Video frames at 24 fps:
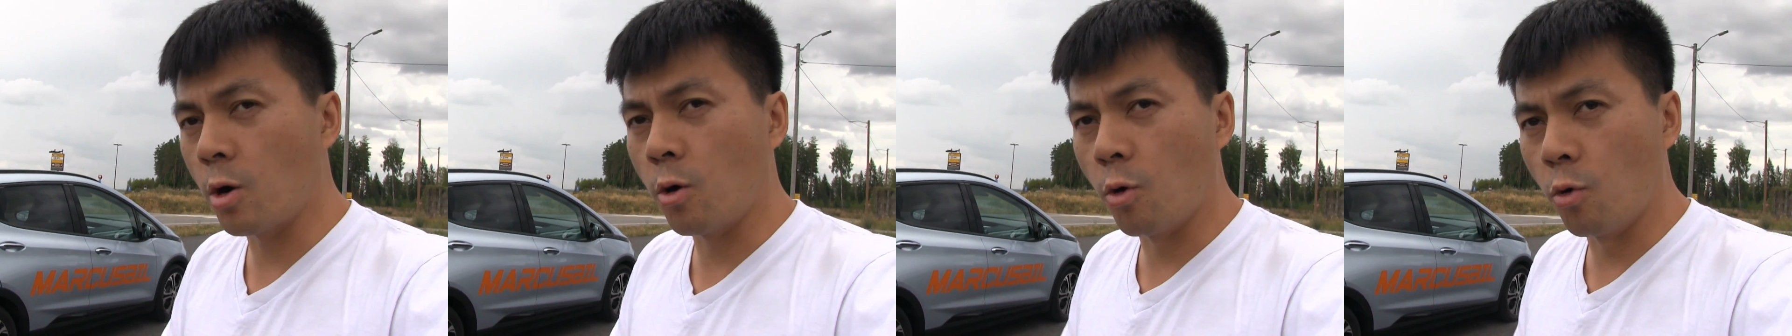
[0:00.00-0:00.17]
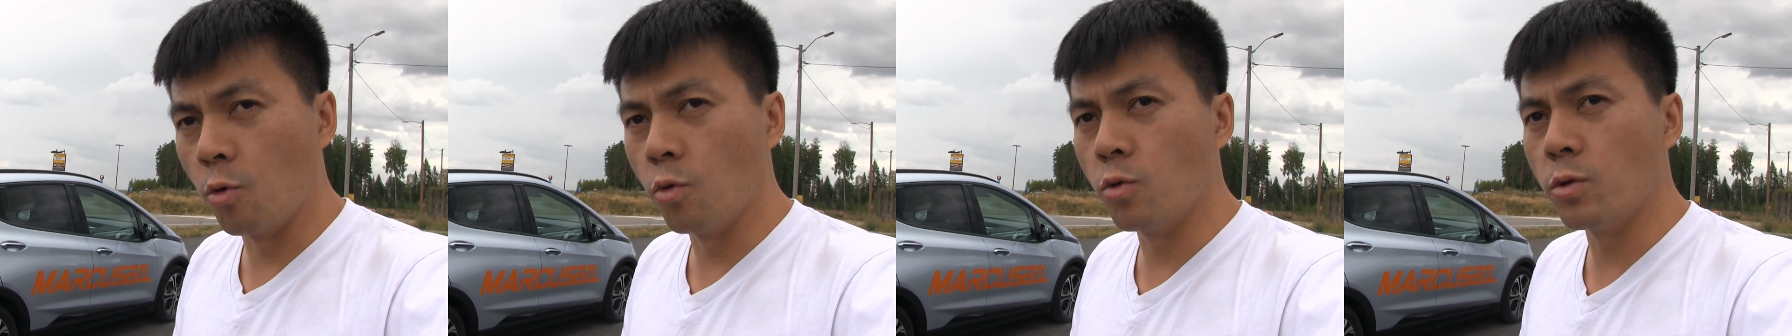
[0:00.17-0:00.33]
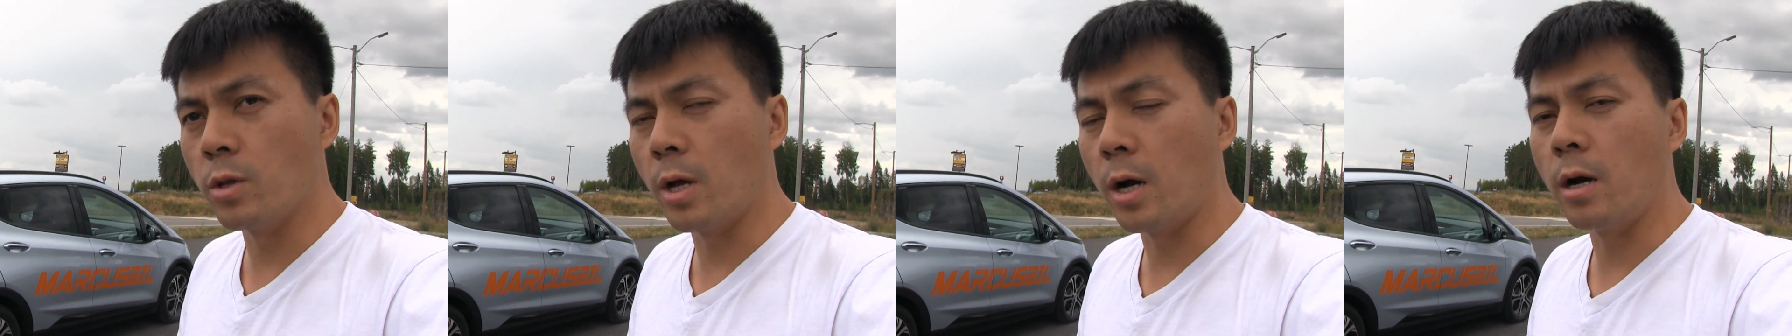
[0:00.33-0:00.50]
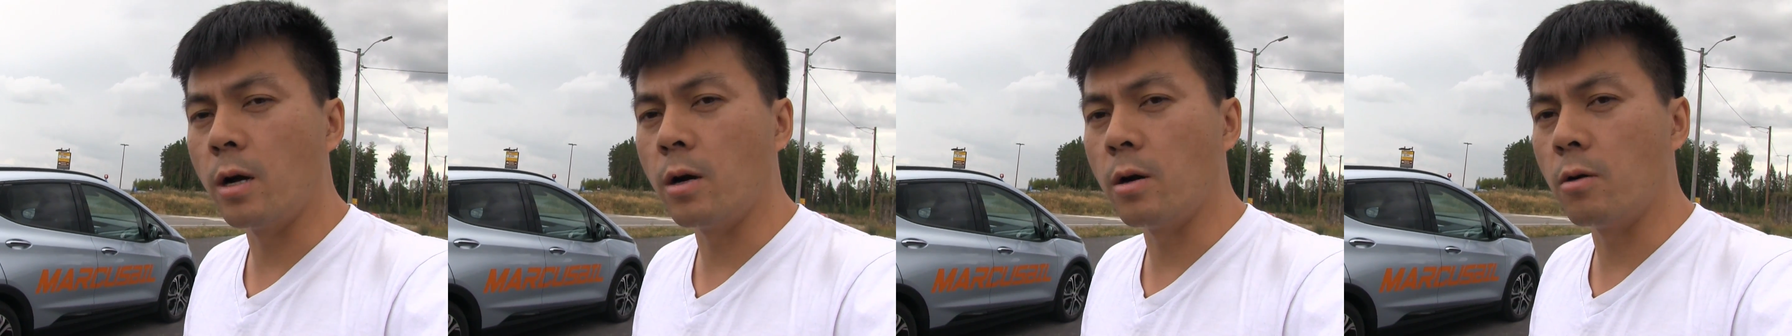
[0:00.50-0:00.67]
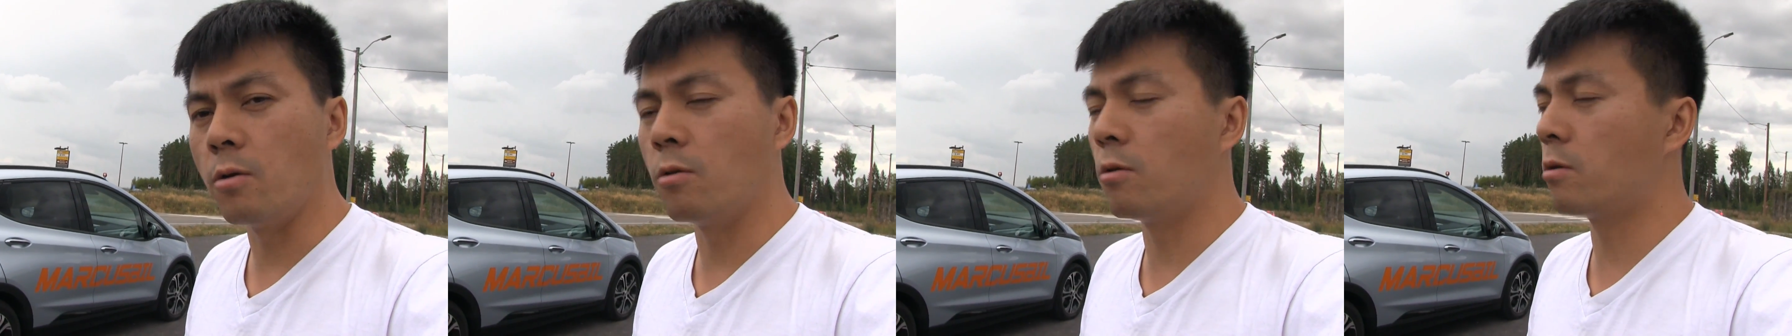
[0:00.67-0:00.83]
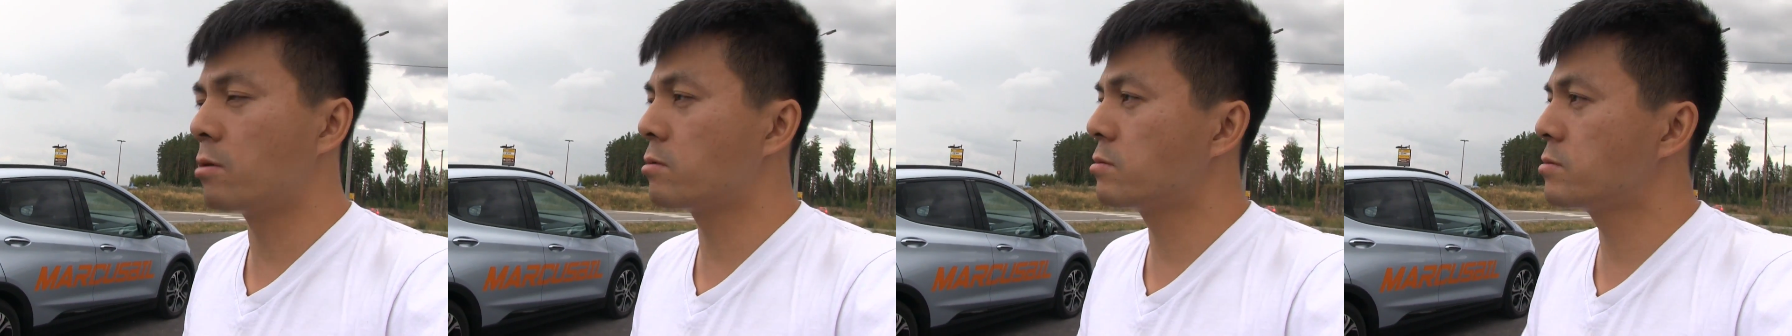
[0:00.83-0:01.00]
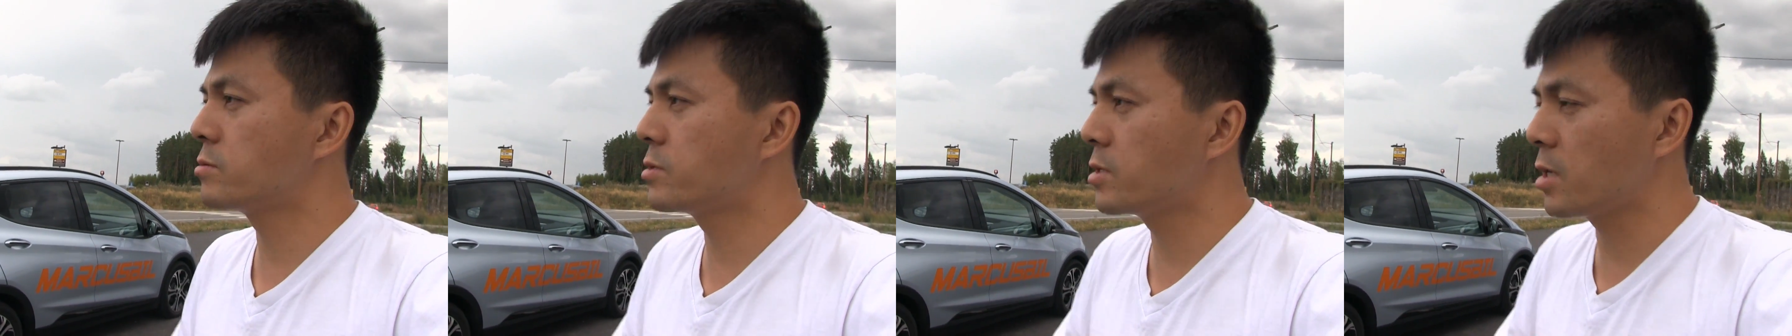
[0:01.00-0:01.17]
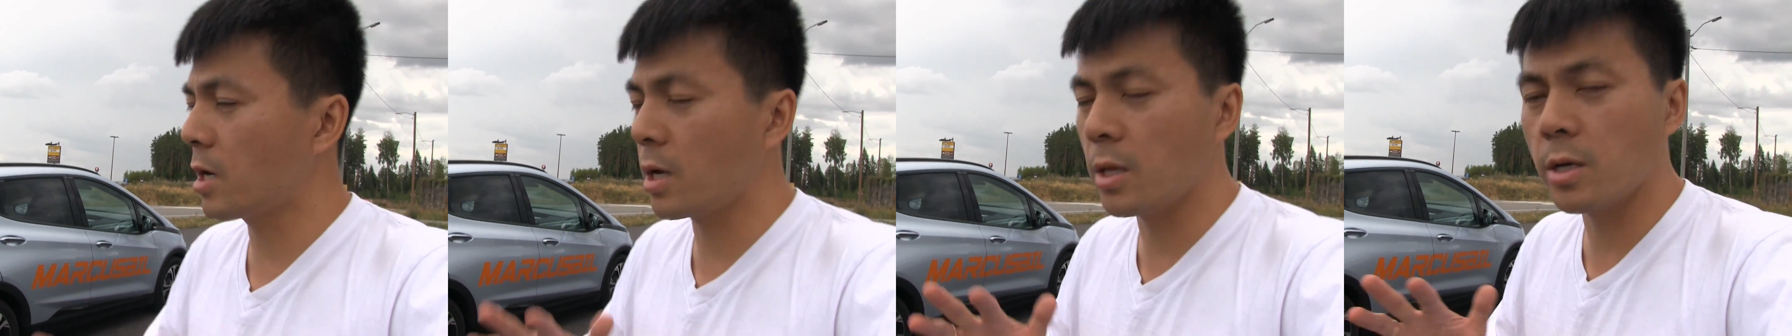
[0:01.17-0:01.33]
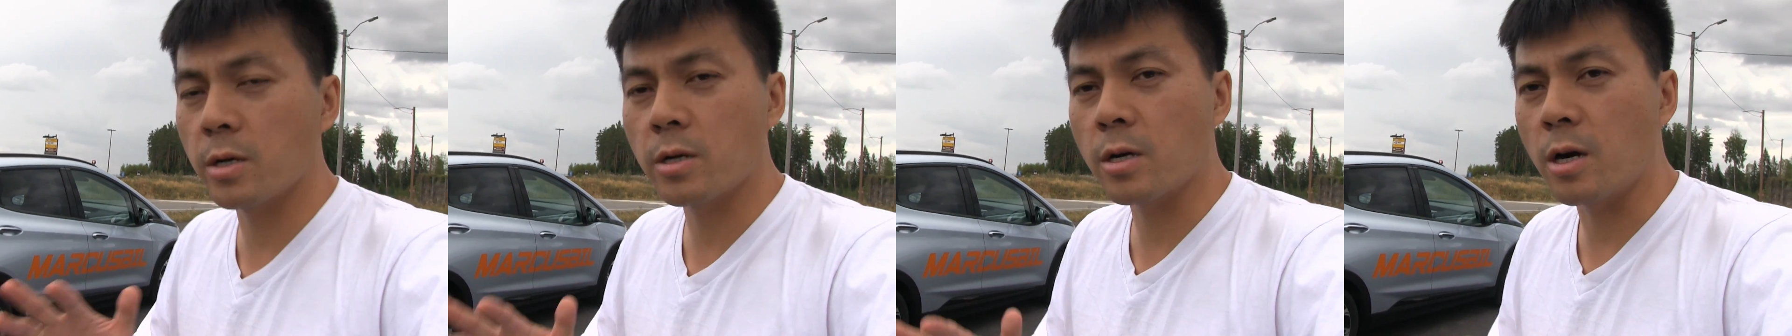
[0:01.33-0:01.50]
Kona or
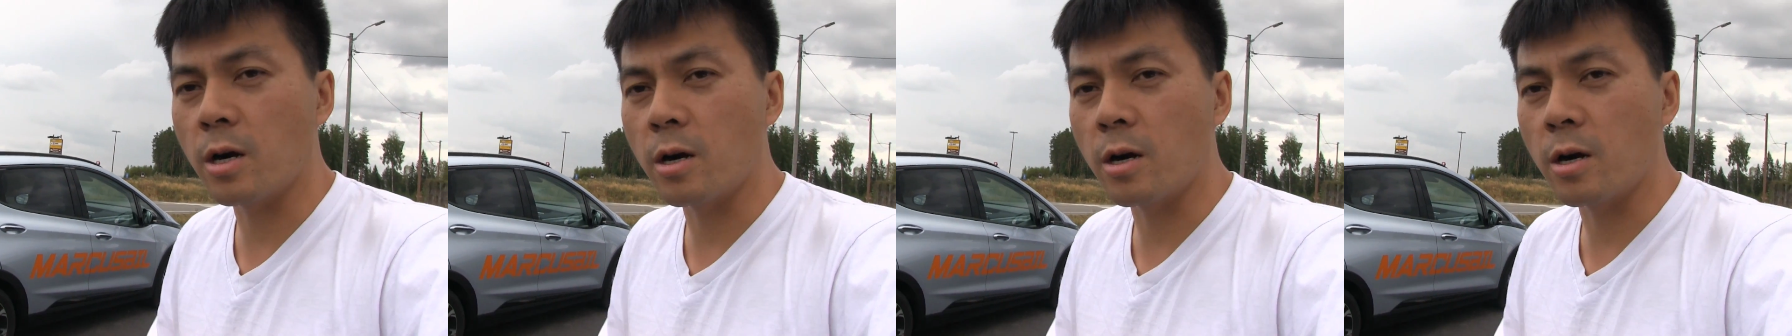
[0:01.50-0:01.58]
the other